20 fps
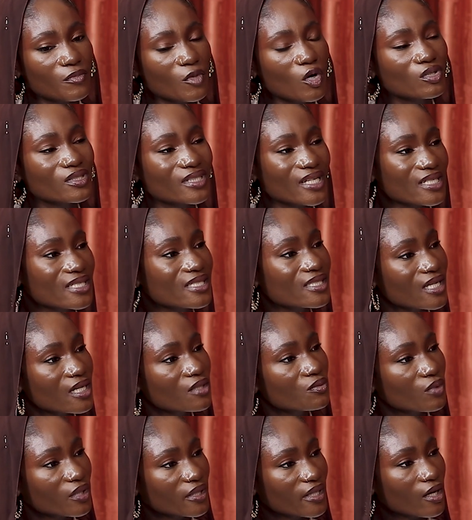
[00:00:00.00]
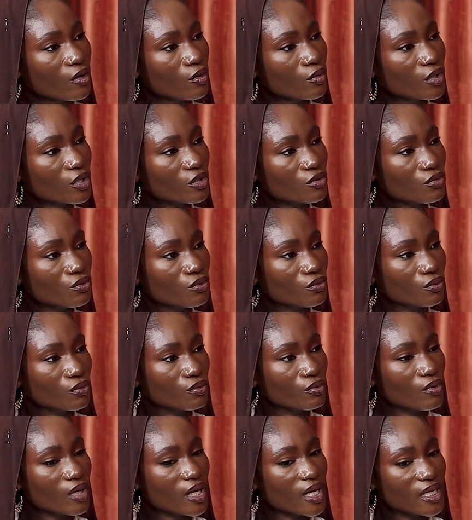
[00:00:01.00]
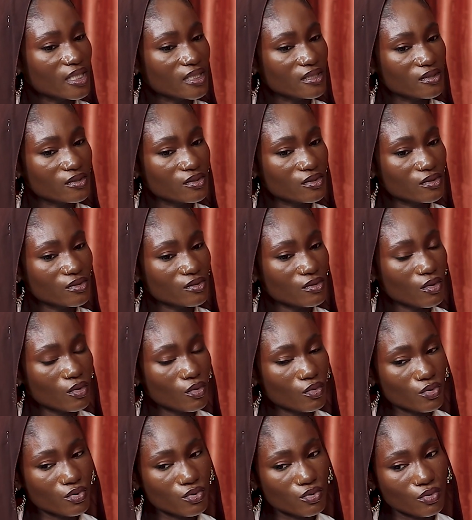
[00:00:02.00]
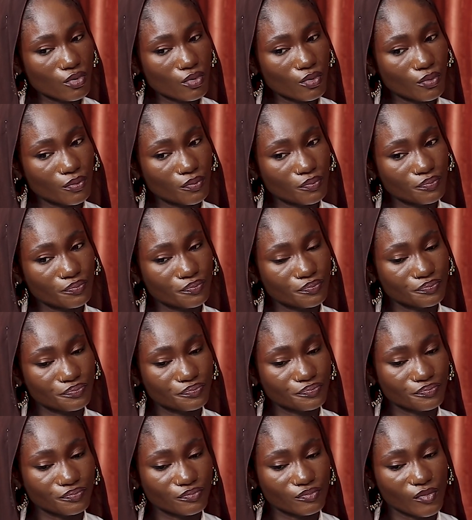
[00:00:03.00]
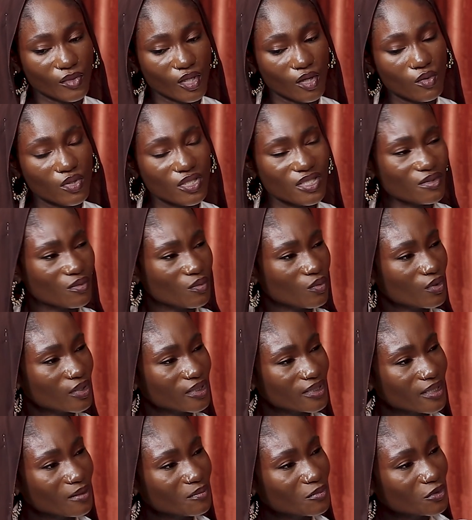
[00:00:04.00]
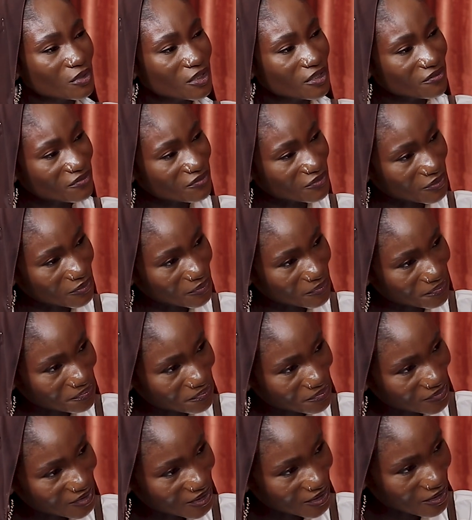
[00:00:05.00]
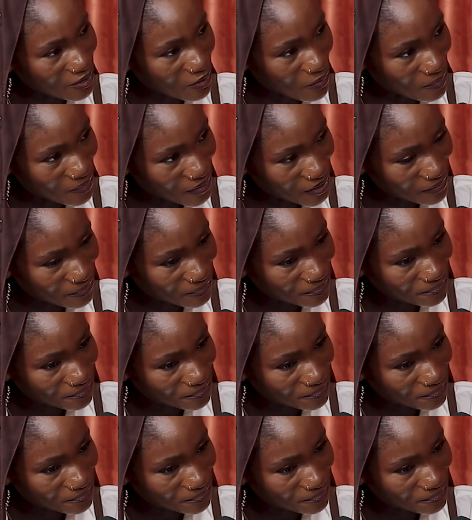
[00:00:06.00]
understand what they're going through, and also, what's the word I'm looking for? Please help me.